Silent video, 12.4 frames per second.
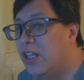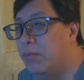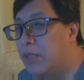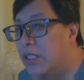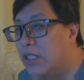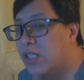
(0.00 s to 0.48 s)

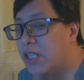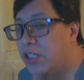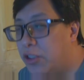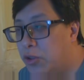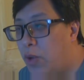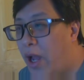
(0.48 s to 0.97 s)
means that
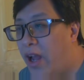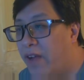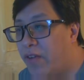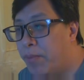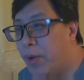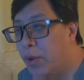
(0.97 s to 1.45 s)
you have
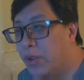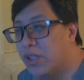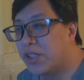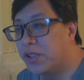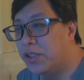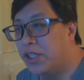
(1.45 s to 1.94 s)
a
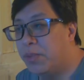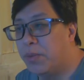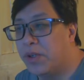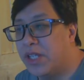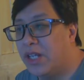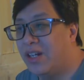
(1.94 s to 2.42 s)
bonus
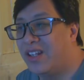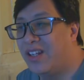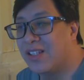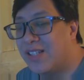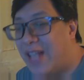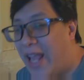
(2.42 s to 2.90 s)
30% against